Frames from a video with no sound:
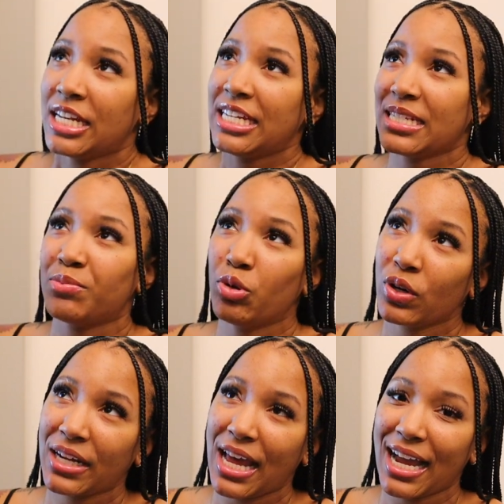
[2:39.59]
This
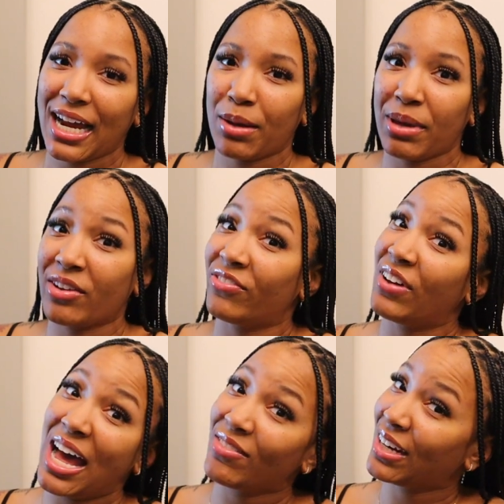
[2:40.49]
morning, I got up at
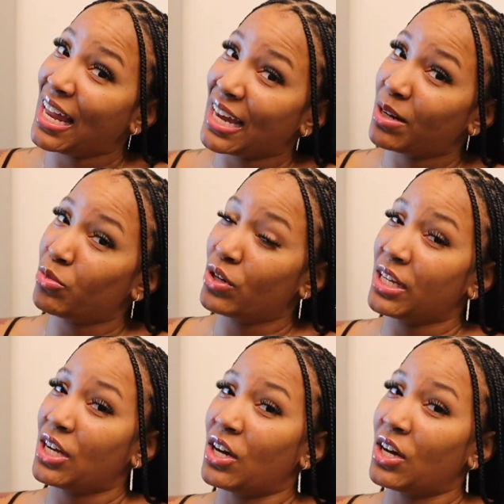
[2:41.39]
5 o'clock in the morning, y'all.